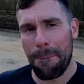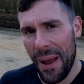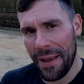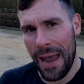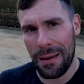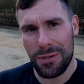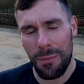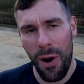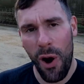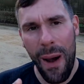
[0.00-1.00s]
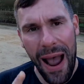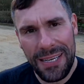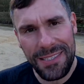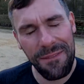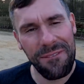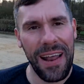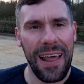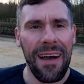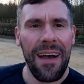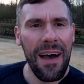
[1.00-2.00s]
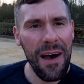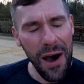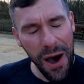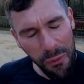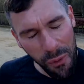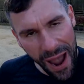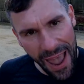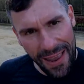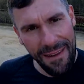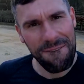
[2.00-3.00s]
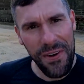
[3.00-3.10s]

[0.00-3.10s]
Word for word: Big game tomorrow, Aston Villa away,